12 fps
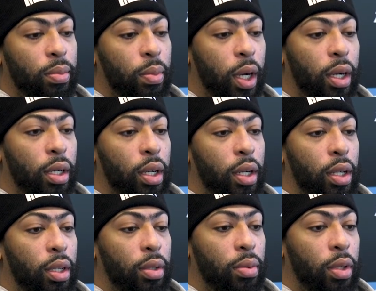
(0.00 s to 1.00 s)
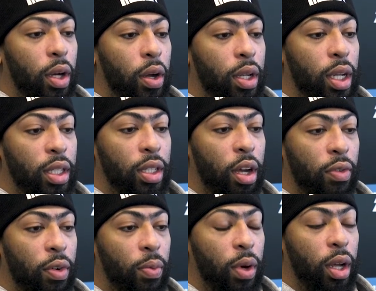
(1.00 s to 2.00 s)
but, you know, it's
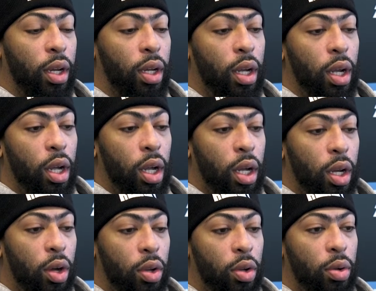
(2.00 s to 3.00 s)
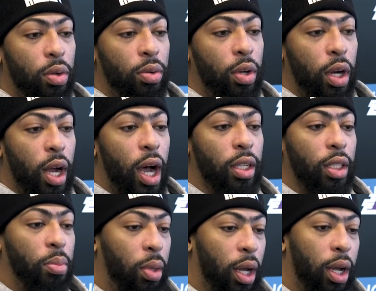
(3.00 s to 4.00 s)
different when, you know, you get
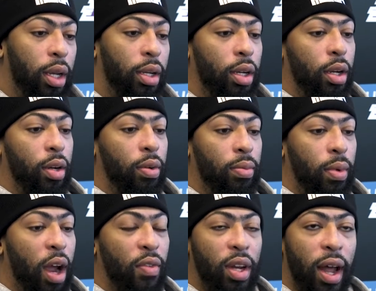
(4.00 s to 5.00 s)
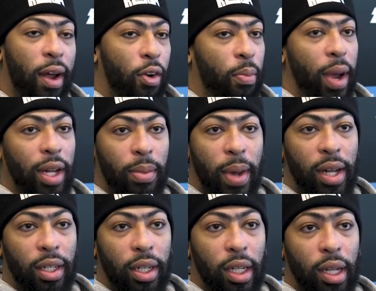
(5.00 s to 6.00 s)
constantly playing, you know, every night or
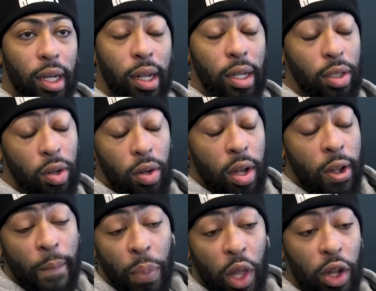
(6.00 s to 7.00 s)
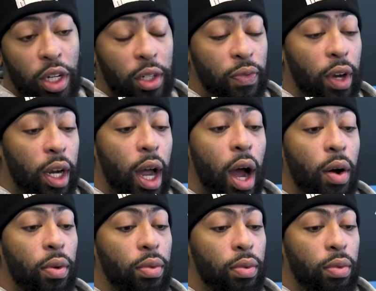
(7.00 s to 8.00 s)
back-to-backs and things like that. So, you know, you just figure
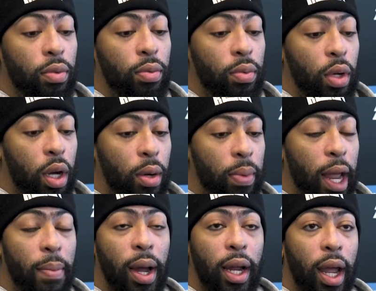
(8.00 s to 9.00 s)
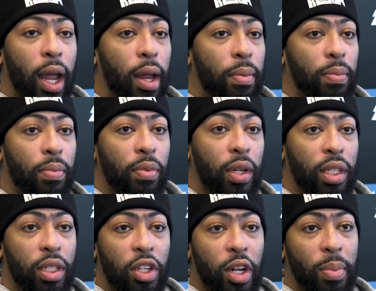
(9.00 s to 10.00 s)
out game by game,
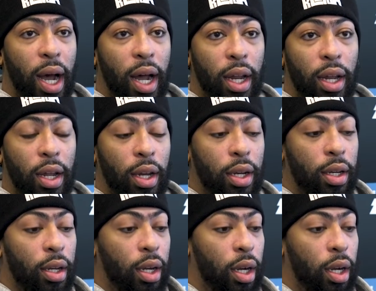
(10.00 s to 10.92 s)
listen to your body, and